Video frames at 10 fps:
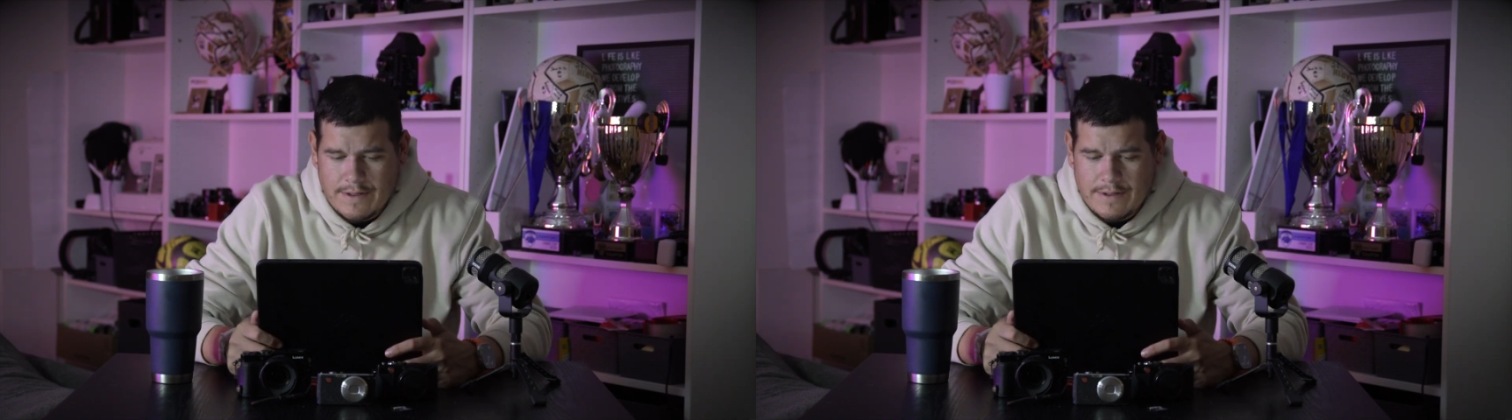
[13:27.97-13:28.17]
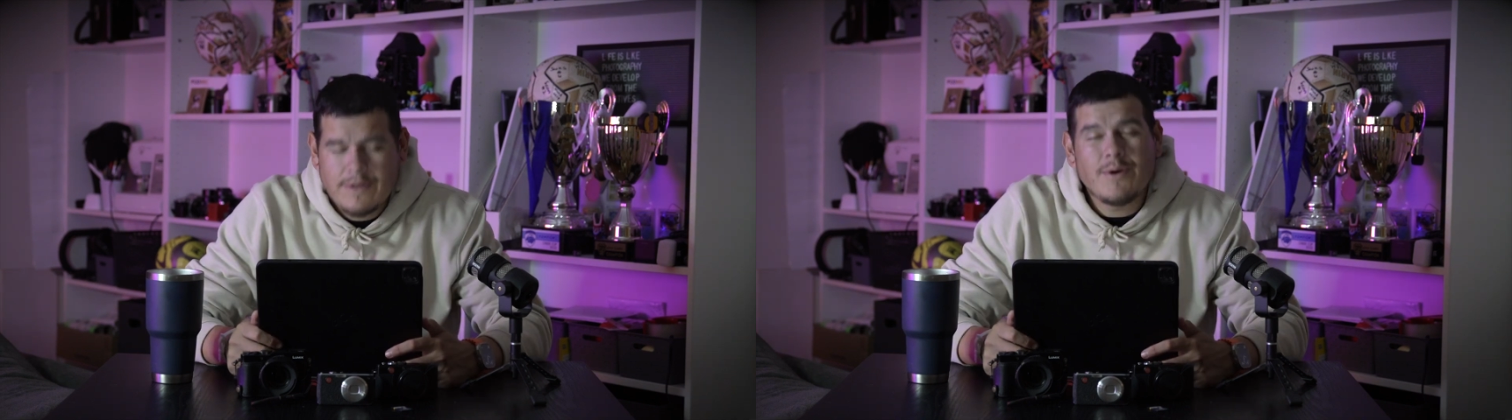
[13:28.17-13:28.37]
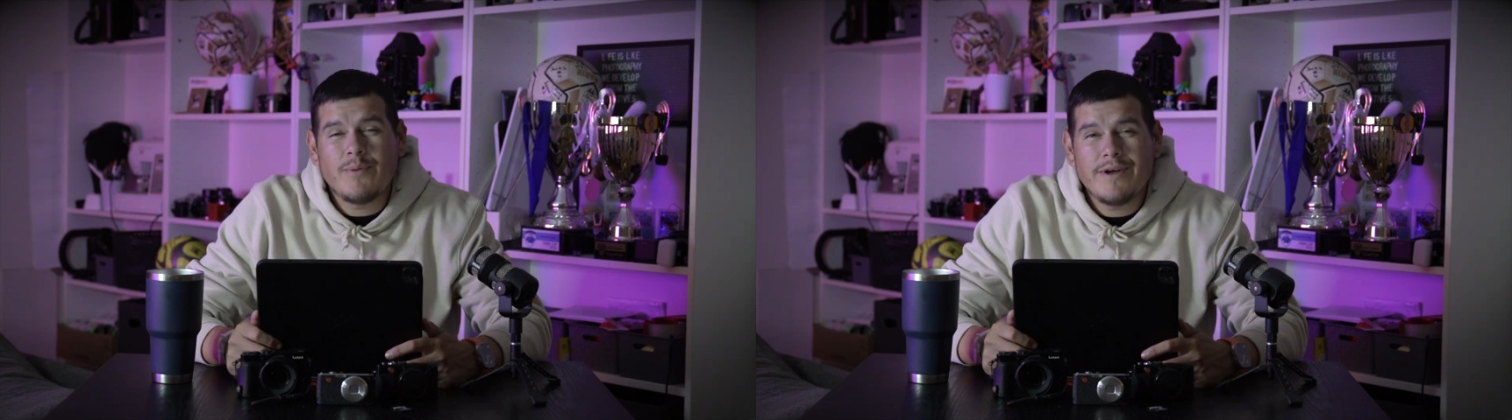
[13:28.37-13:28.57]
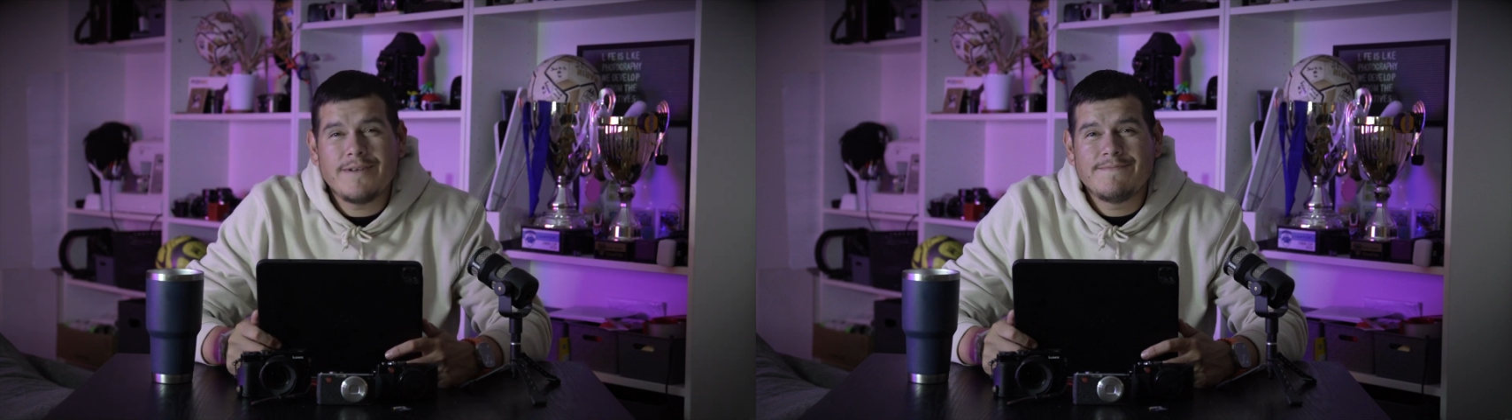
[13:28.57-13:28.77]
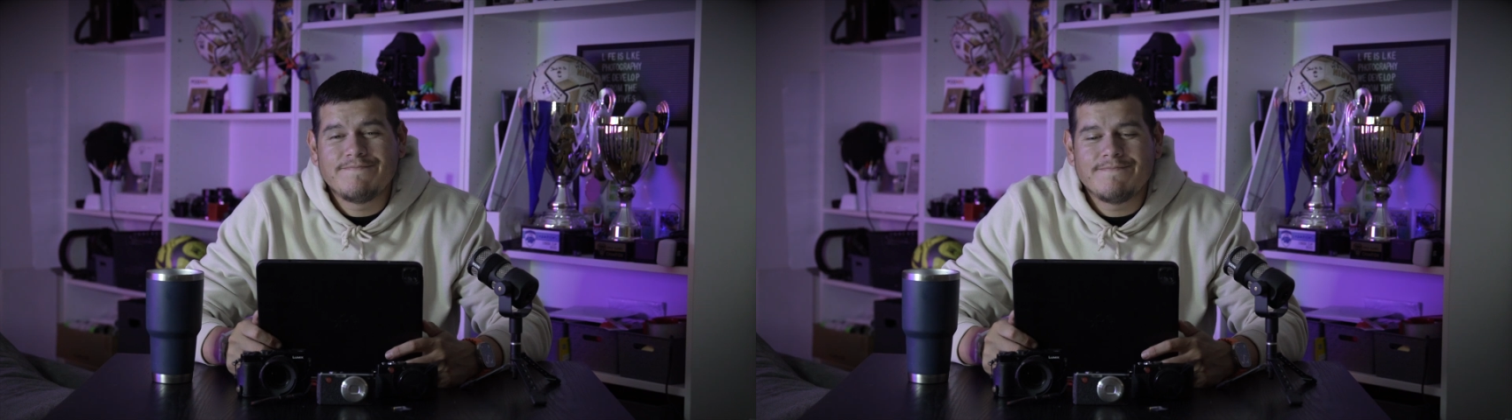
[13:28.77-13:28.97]
You know
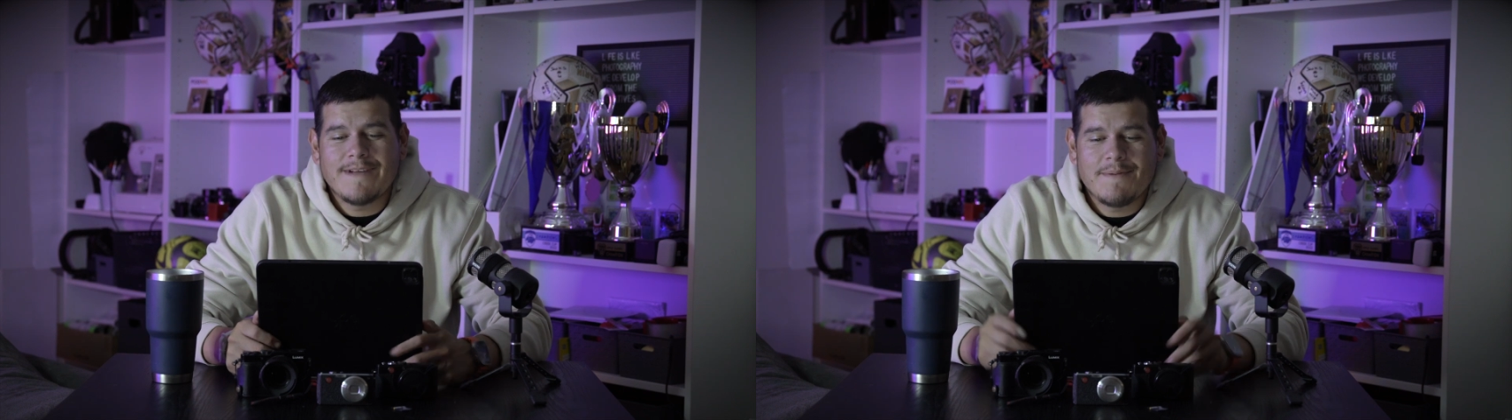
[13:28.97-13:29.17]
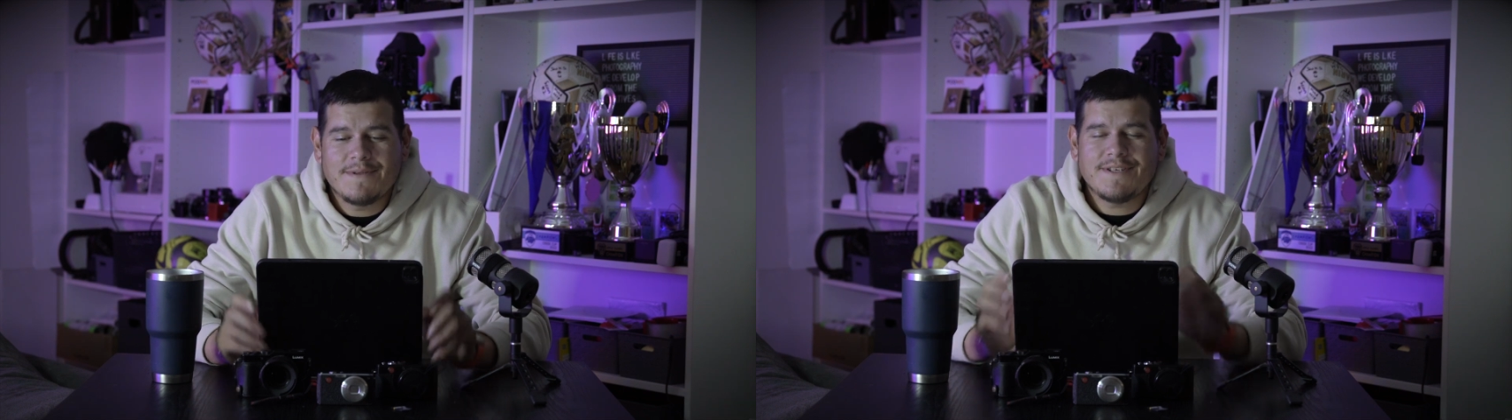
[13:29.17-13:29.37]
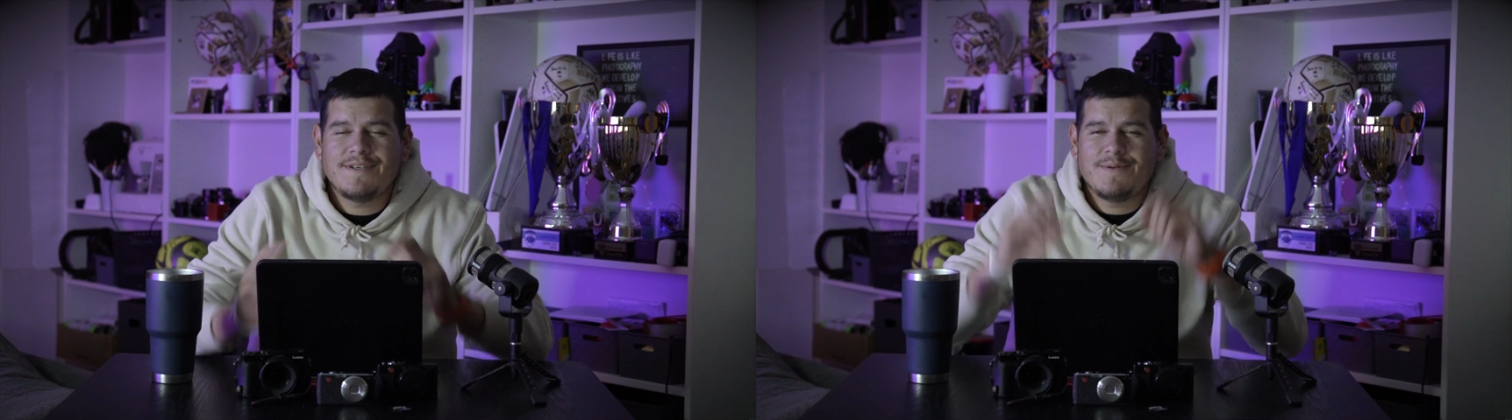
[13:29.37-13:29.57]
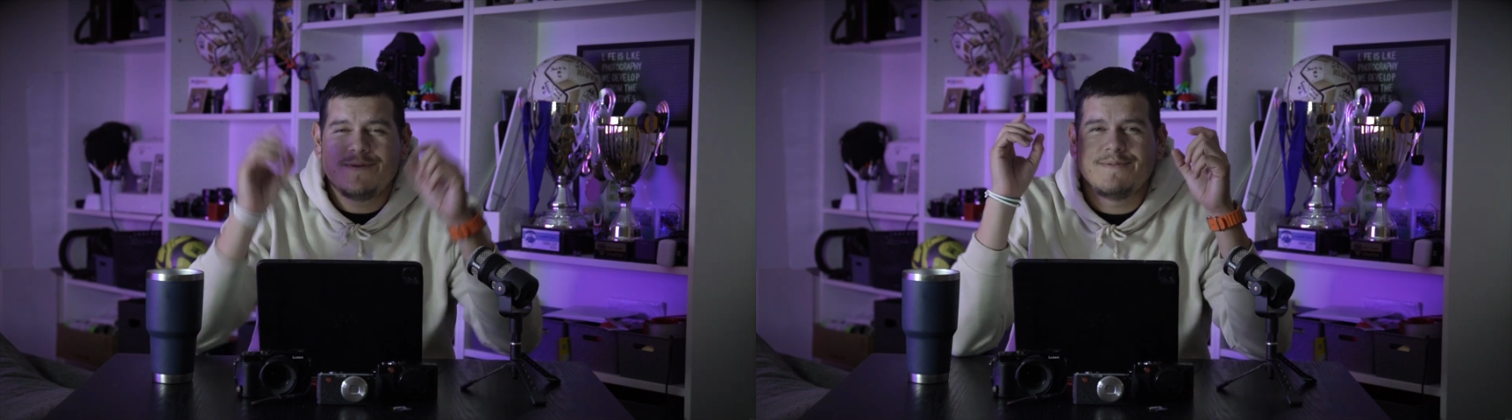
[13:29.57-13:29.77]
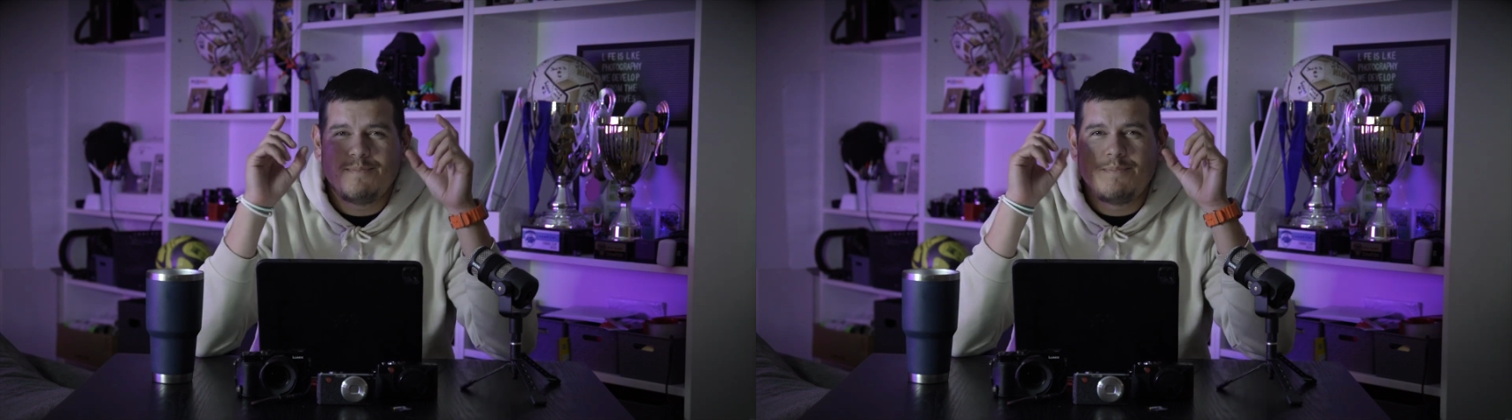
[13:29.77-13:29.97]
what? I'm just gonna
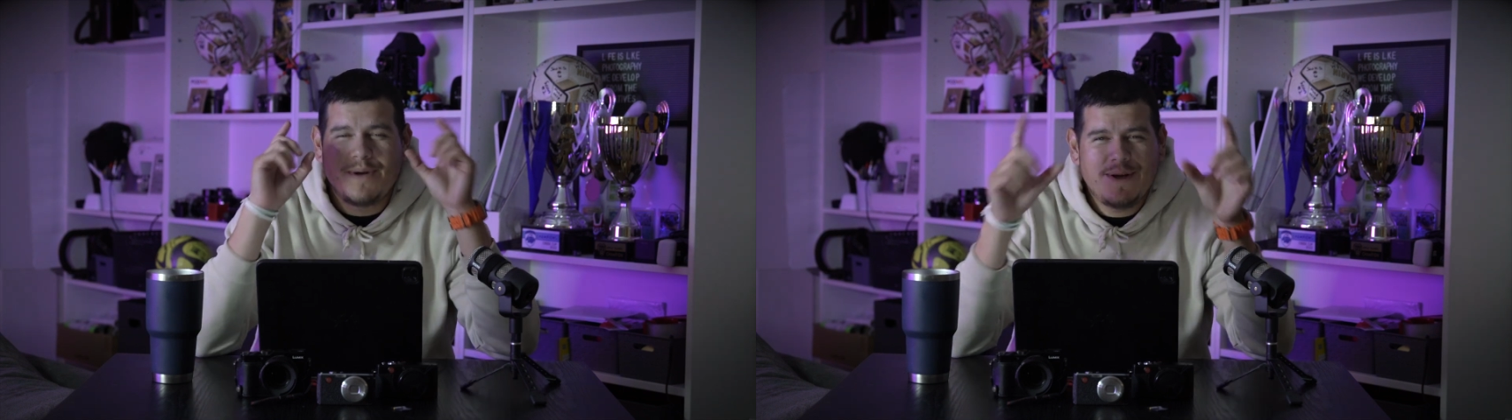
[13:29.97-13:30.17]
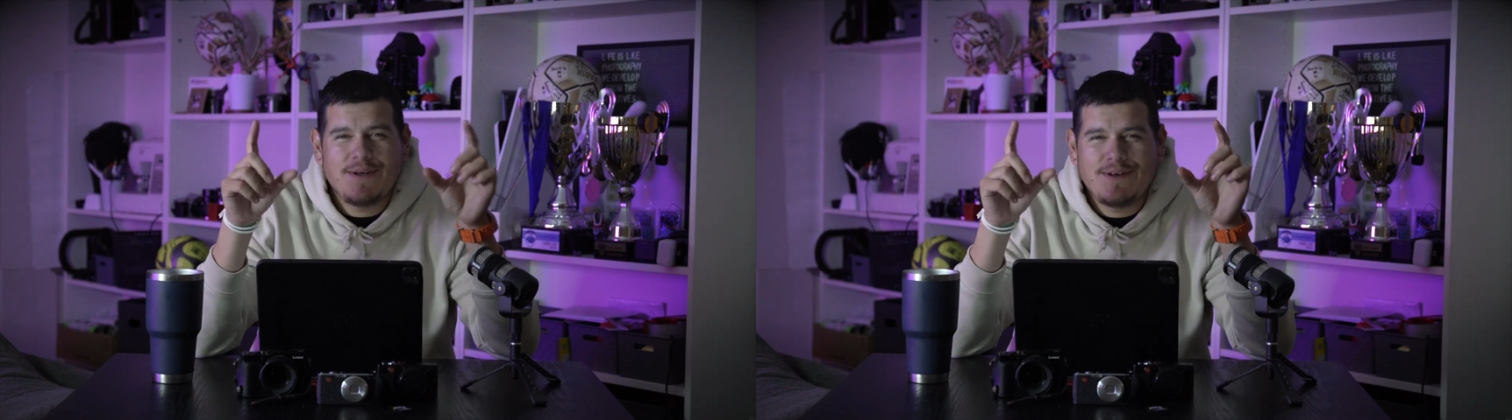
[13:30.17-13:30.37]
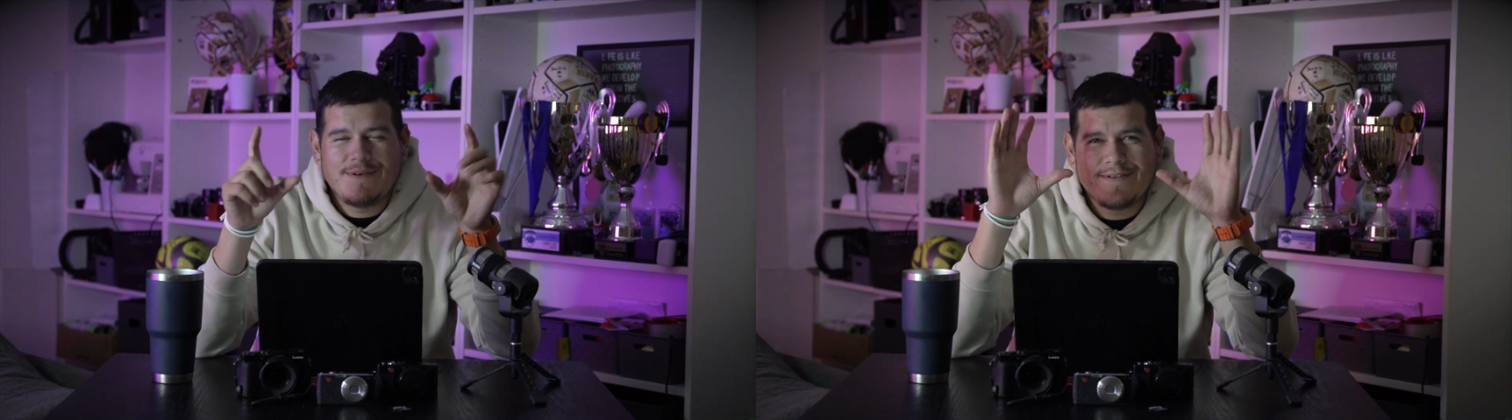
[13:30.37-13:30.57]
put